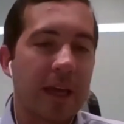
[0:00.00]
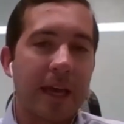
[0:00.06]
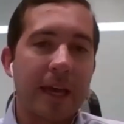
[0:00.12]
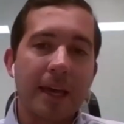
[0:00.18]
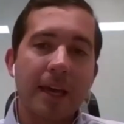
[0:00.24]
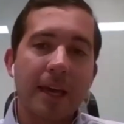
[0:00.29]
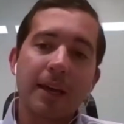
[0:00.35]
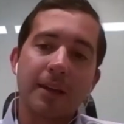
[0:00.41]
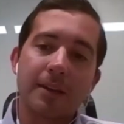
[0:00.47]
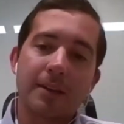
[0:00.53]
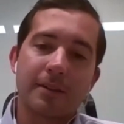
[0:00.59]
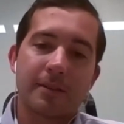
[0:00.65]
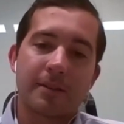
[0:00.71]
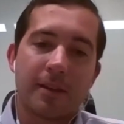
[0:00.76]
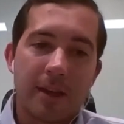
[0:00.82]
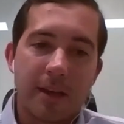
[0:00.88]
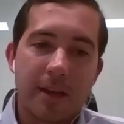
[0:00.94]
And
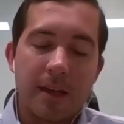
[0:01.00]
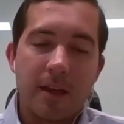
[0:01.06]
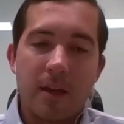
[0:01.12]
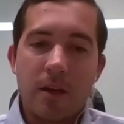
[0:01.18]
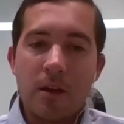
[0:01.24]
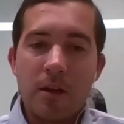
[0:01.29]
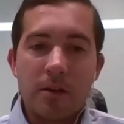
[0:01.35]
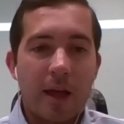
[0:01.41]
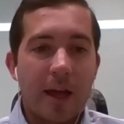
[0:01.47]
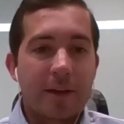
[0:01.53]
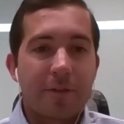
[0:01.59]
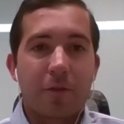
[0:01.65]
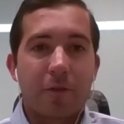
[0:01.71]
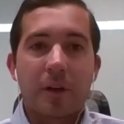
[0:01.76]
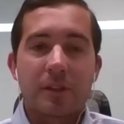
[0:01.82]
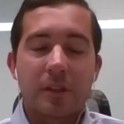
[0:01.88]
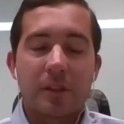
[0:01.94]
like,
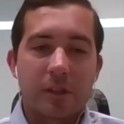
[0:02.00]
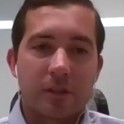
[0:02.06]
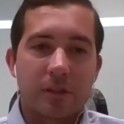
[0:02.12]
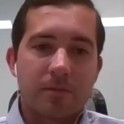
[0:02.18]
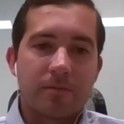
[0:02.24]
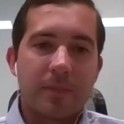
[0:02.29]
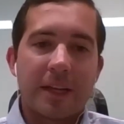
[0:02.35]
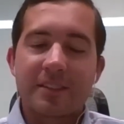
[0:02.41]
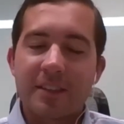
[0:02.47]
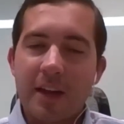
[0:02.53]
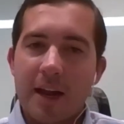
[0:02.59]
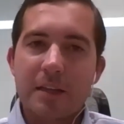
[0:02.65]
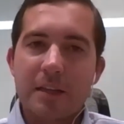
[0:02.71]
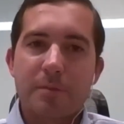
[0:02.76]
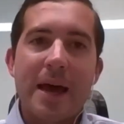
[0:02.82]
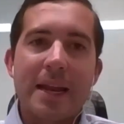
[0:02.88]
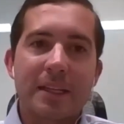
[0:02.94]
for instance, it's not
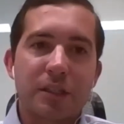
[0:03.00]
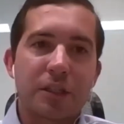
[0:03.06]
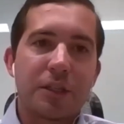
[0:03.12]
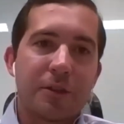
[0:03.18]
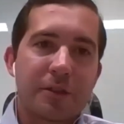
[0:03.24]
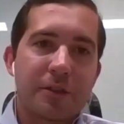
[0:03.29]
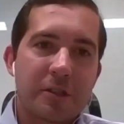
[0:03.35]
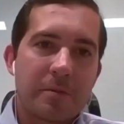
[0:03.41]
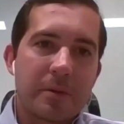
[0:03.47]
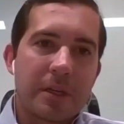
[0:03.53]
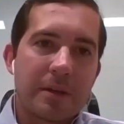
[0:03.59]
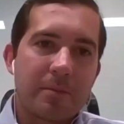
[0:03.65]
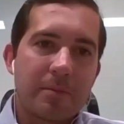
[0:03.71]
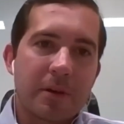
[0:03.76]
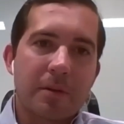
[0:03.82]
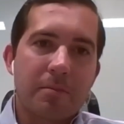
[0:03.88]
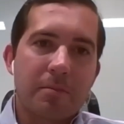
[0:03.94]
as bad as it used to be,
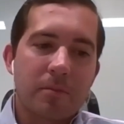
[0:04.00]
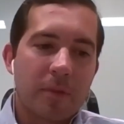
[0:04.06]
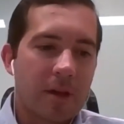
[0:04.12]
but